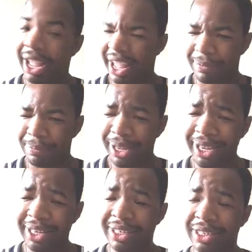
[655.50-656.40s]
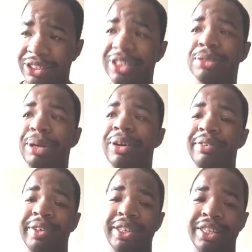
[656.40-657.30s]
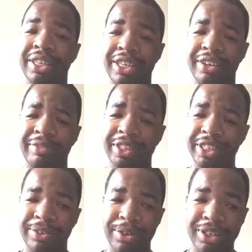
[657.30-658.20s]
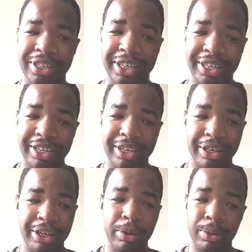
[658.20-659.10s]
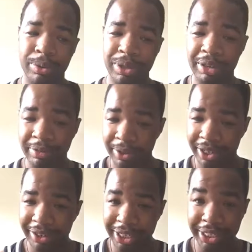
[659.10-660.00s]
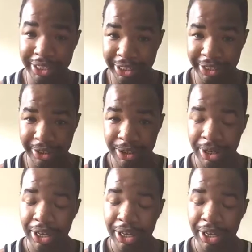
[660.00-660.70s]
have my hand in just about everything. Yeah, everything on a local level here in Atlanta